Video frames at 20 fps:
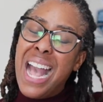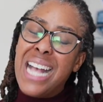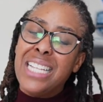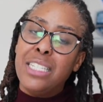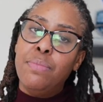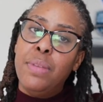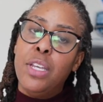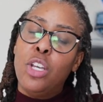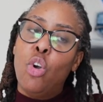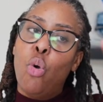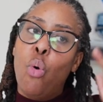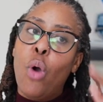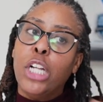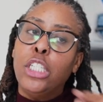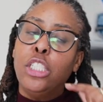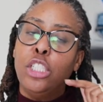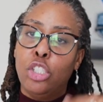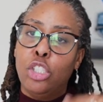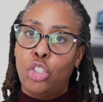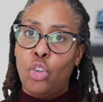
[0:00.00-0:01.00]
ask me
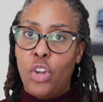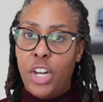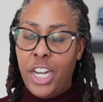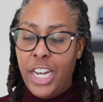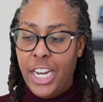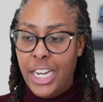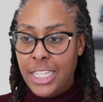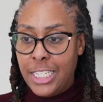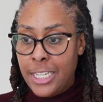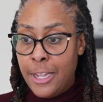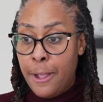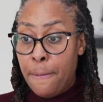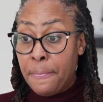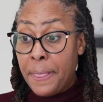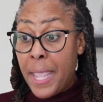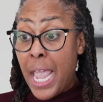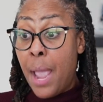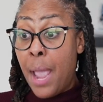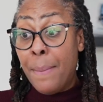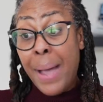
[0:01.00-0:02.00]
questions on this,
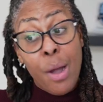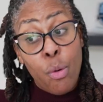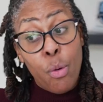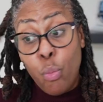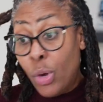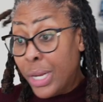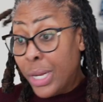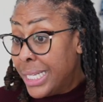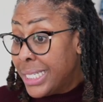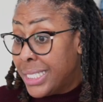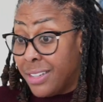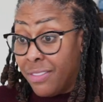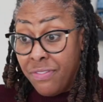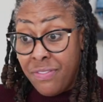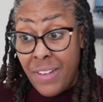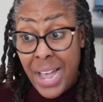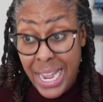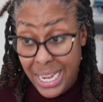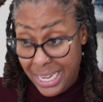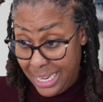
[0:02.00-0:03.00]
am I willing to
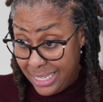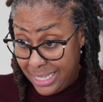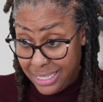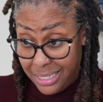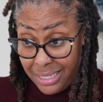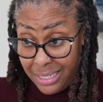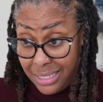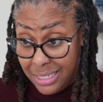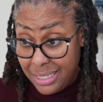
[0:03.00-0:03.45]
fight it?